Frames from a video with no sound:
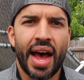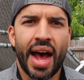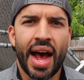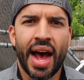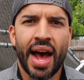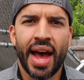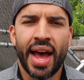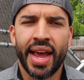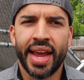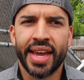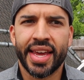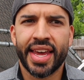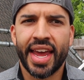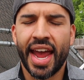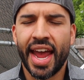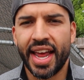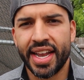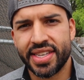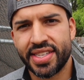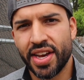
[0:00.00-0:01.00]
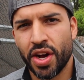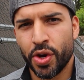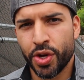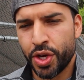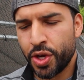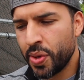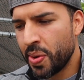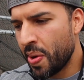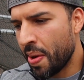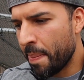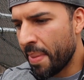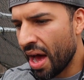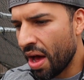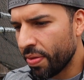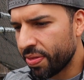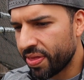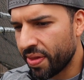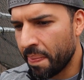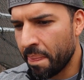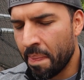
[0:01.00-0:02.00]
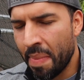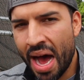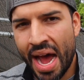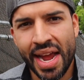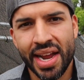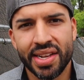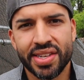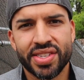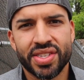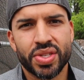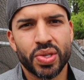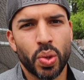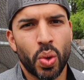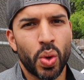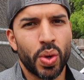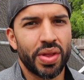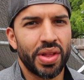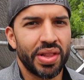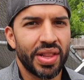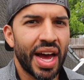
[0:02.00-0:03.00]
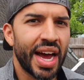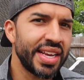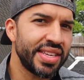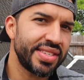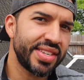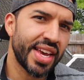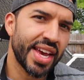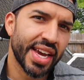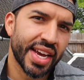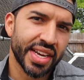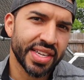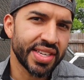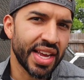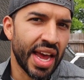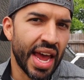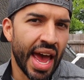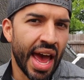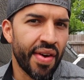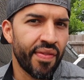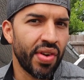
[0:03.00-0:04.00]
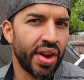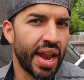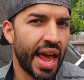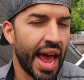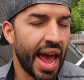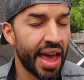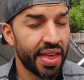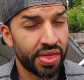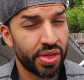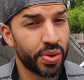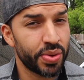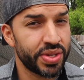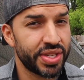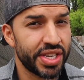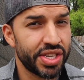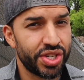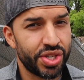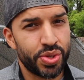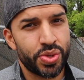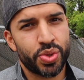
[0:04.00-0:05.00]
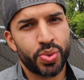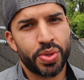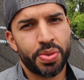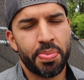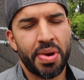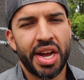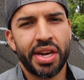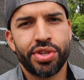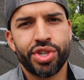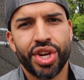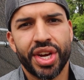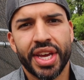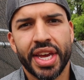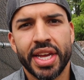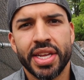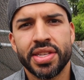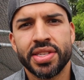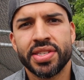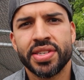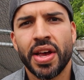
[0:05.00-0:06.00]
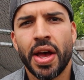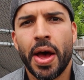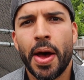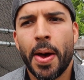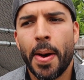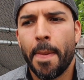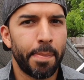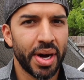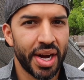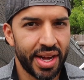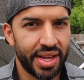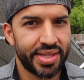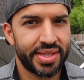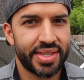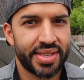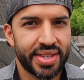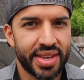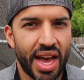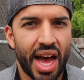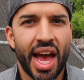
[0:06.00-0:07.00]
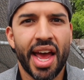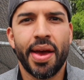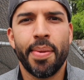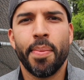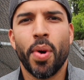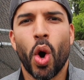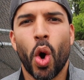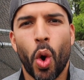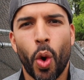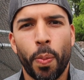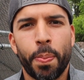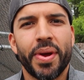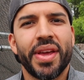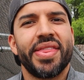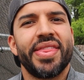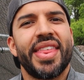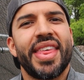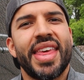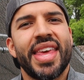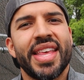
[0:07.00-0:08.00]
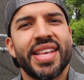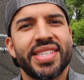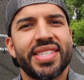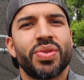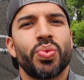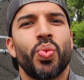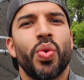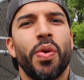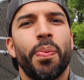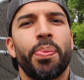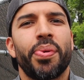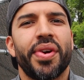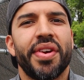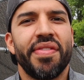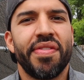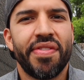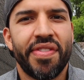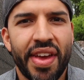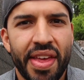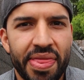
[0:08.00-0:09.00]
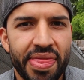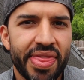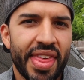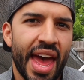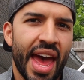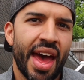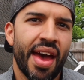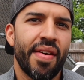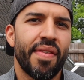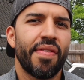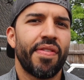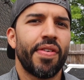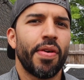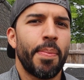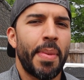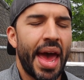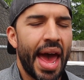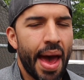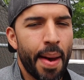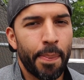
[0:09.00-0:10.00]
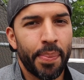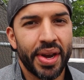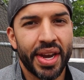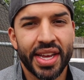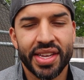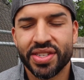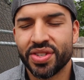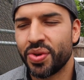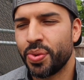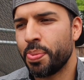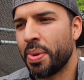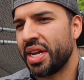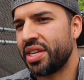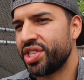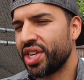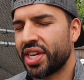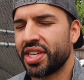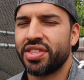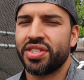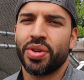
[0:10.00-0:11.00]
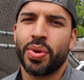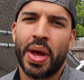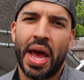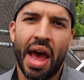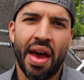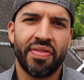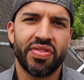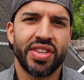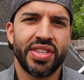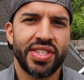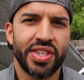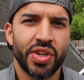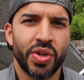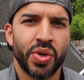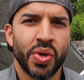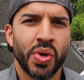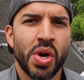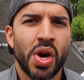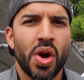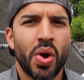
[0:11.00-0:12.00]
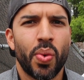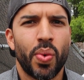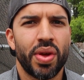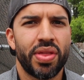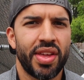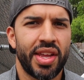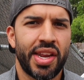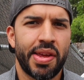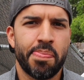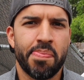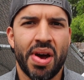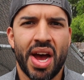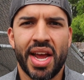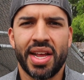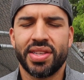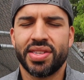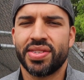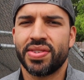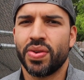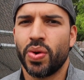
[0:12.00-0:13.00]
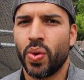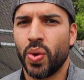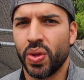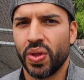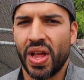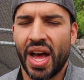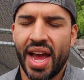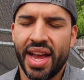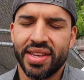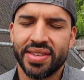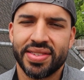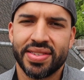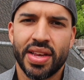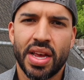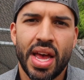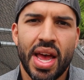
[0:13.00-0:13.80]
I can't tell you about the mites or the lice yet because I haven't had those issues with my chickens, but I am hoping this will prevent that from happening so my chickens don't have to deal with any mites or lice.